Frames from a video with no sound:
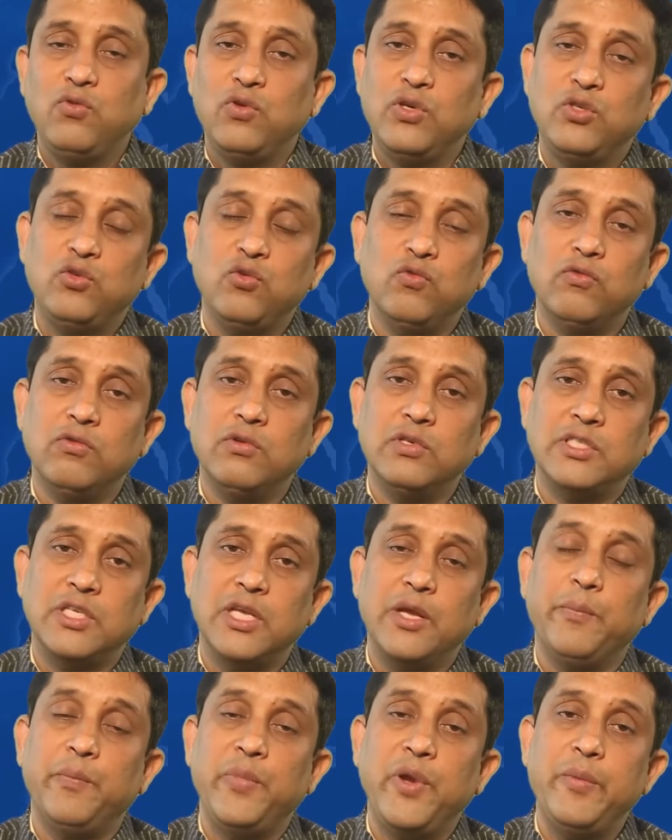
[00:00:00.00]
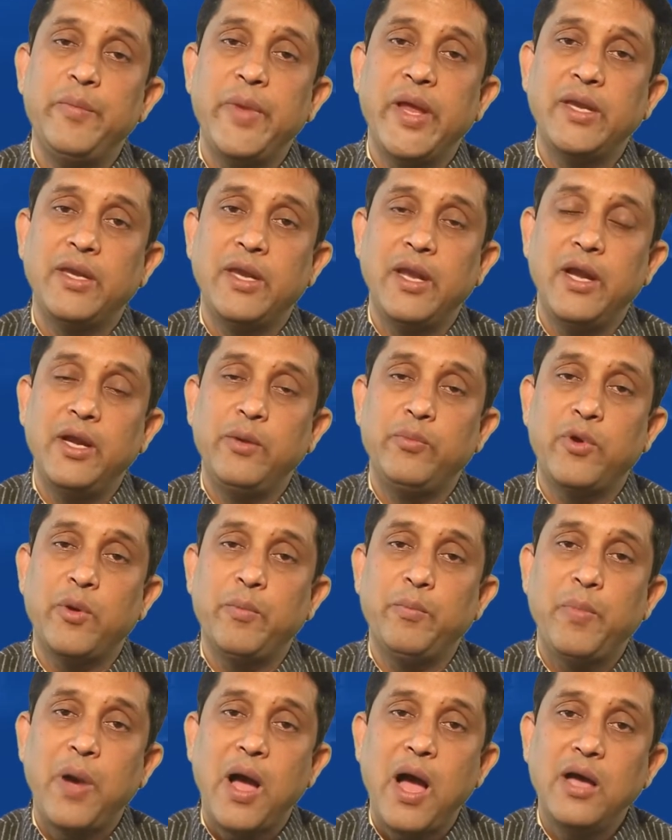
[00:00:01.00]
which was implemented
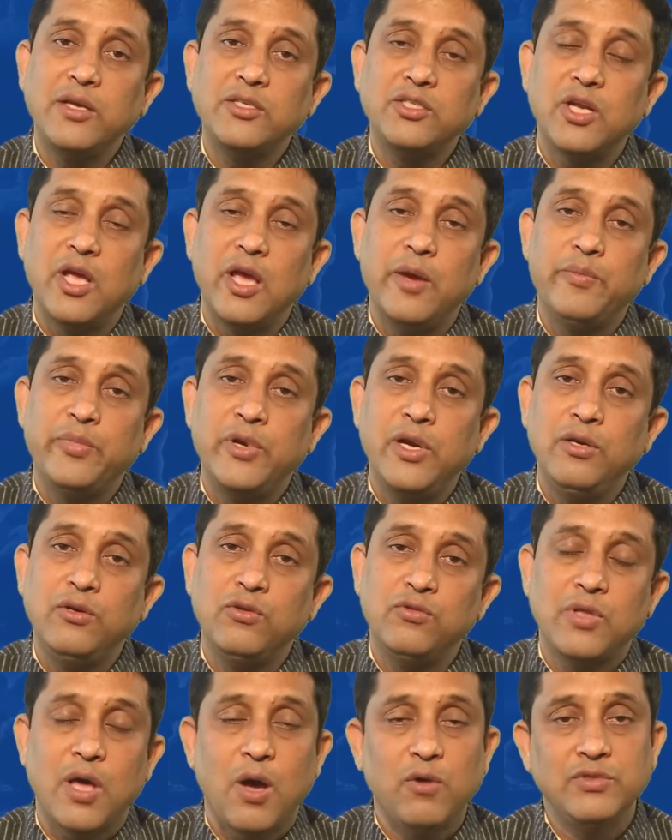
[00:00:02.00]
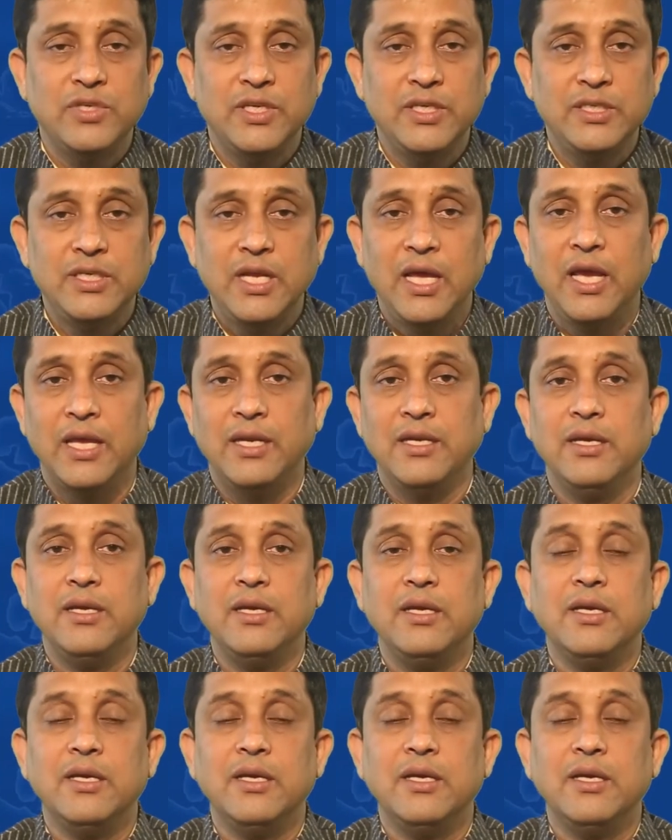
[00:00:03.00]
from 1st April 2010,